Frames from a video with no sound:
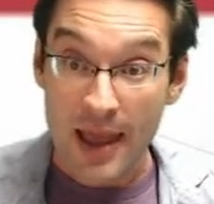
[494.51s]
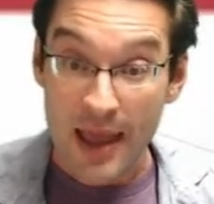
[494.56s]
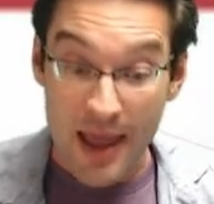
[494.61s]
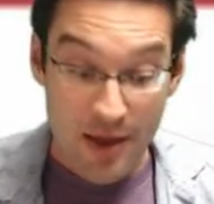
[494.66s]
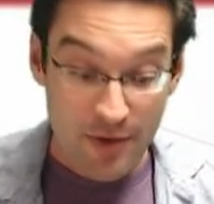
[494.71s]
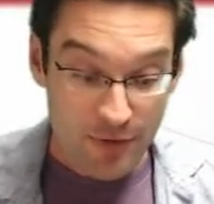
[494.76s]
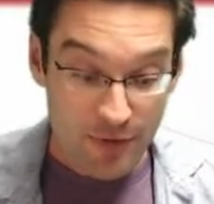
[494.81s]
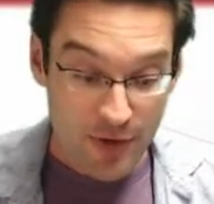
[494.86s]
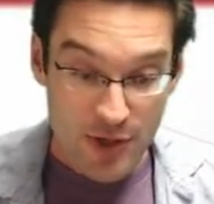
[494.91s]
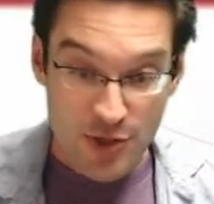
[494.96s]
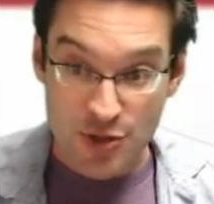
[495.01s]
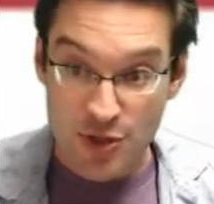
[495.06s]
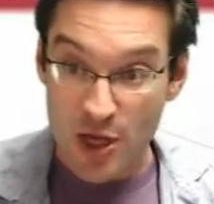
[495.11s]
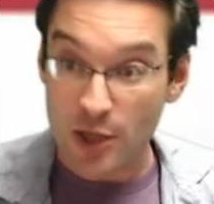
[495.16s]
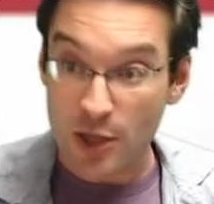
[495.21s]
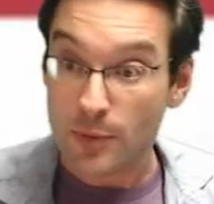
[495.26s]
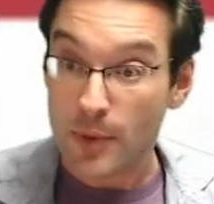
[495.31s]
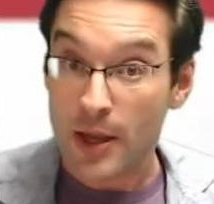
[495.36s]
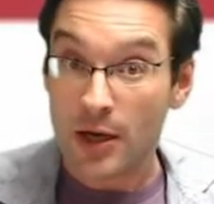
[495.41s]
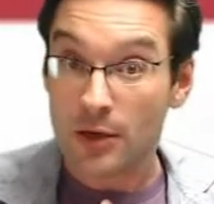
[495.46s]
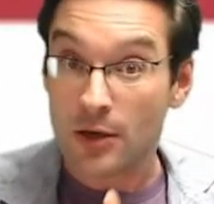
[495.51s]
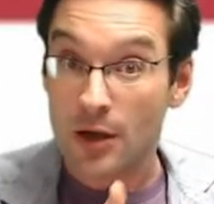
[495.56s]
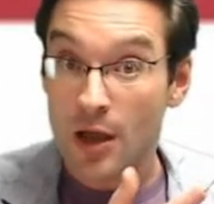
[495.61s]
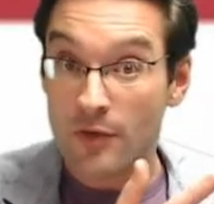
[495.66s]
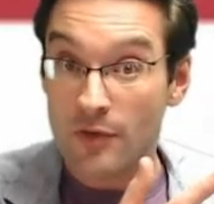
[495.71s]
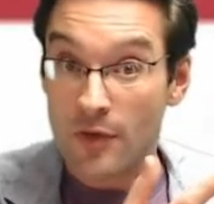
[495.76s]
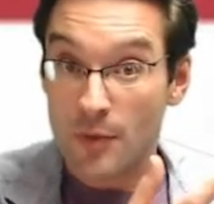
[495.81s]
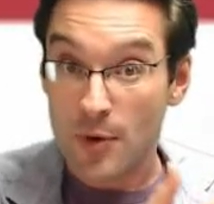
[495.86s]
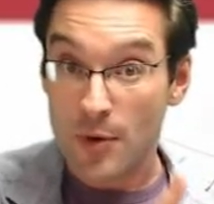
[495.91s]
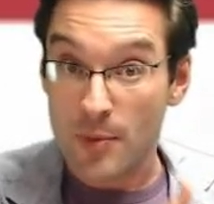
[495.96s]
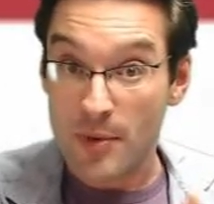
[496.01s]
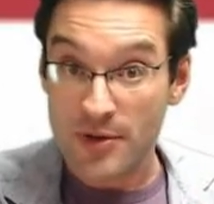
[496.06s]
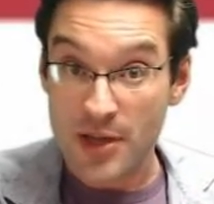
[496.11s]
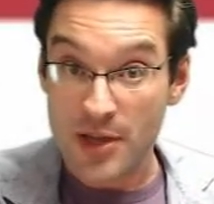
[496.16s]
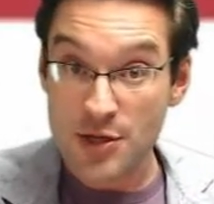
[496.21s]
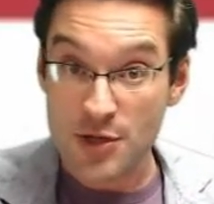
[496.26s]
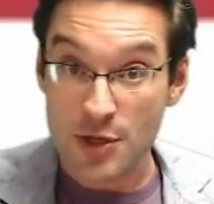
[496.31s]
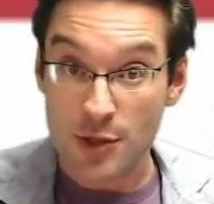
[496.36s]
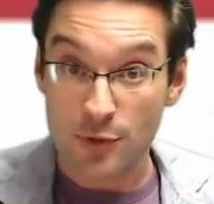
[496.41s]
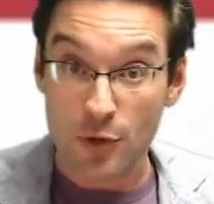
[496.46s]
Every generator of a
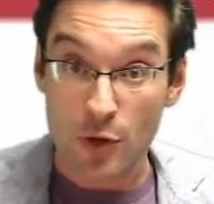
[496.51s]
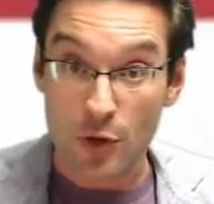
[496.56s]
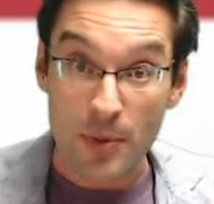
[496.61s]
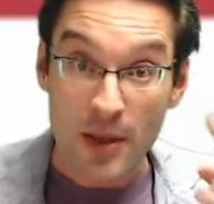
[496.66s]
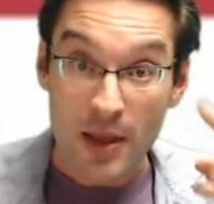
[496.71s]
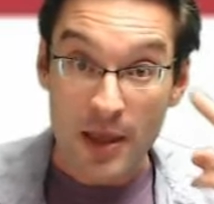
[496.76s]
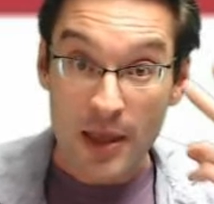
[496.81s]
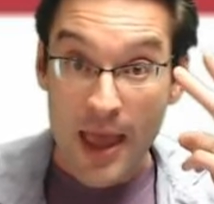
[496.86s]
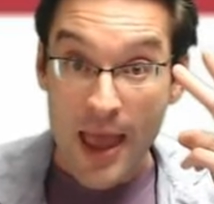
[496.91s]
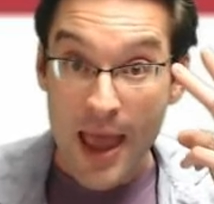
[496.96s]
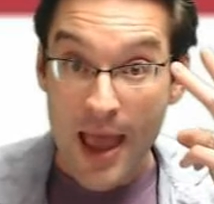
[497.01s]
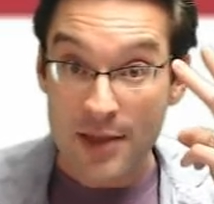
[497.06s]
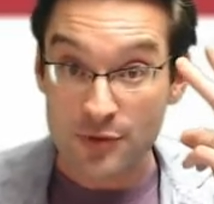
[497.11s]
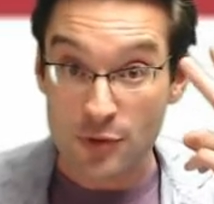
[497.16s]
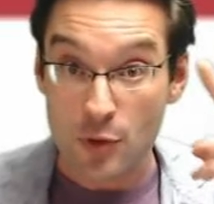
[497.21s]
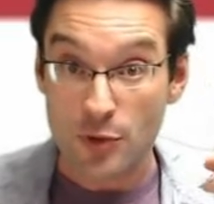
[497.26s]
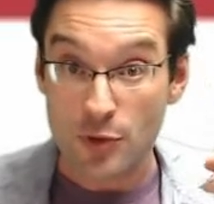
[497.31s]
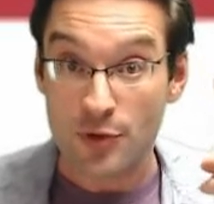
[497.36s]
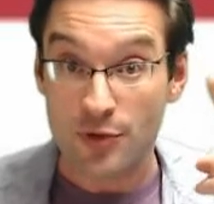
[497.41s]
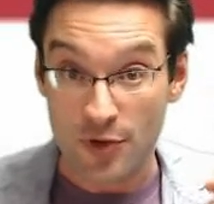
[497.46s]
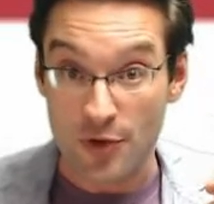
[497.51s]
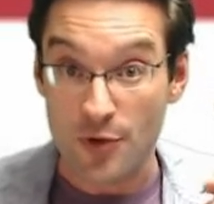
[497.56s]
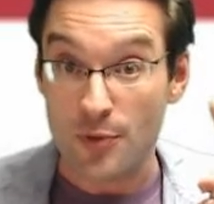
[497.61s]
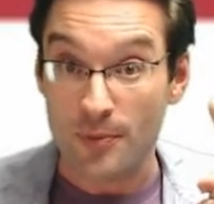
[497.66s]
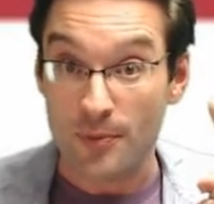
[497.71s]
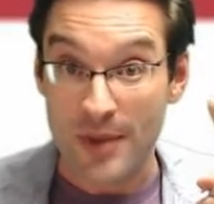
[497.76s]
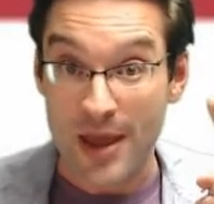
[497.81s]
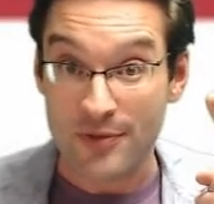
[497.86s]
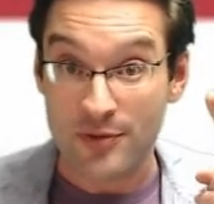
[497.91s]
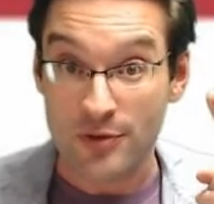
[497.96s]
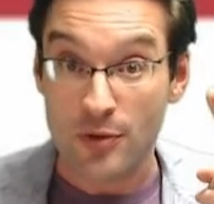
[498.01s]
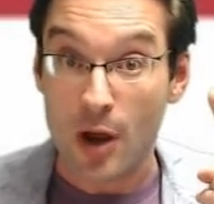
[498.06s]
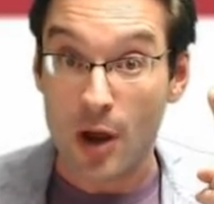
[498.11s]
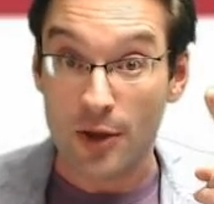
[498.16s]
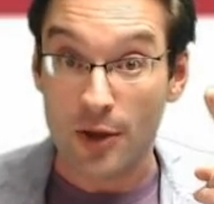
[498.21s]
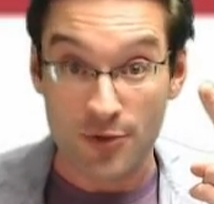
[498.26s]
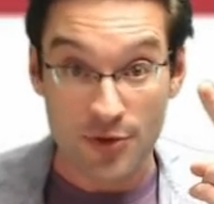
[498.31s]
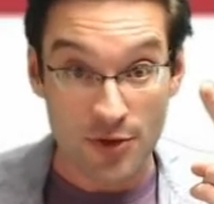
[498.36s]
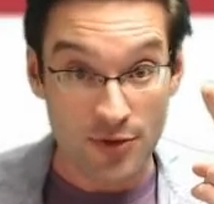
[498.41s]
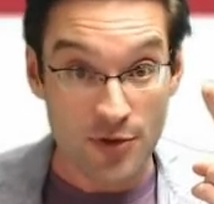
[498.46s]
permutation group has order 2. After all,
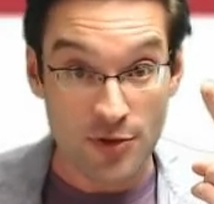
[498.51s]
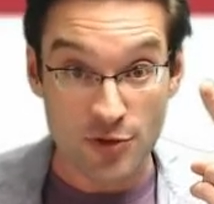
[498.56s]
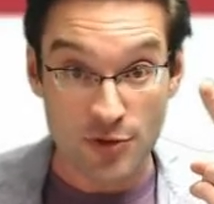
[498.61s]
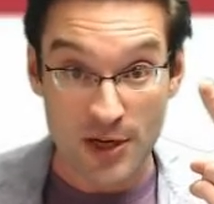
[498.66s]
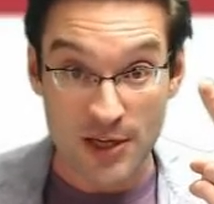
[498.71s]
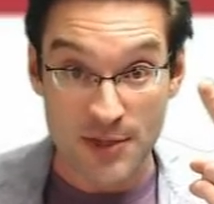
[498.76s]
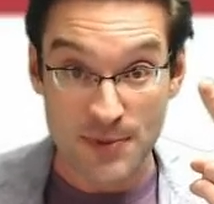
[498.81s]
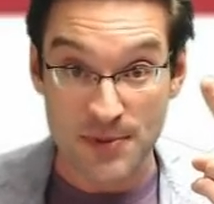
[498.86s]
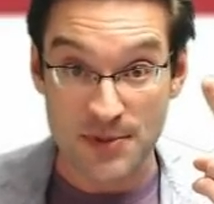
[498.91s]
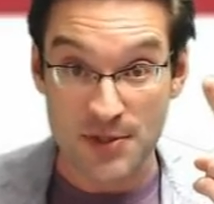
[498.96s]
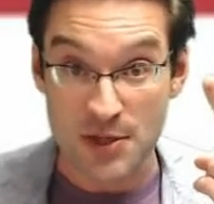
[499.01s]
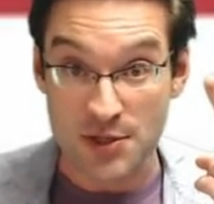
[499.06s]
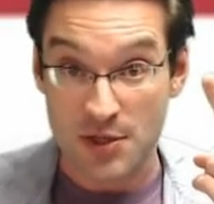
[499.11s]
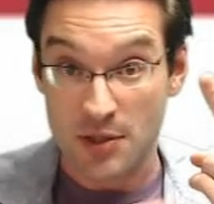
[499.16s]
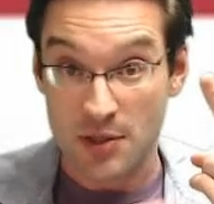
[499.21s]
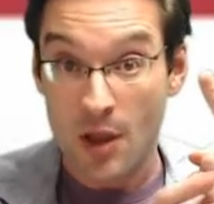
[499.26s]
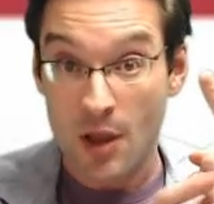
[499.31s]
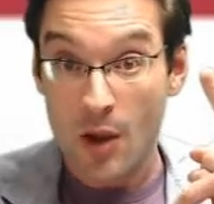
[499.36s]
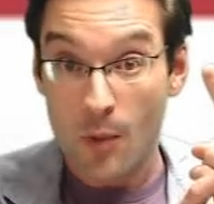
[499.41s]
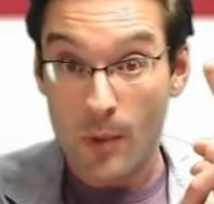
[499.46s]
it's just a transposition.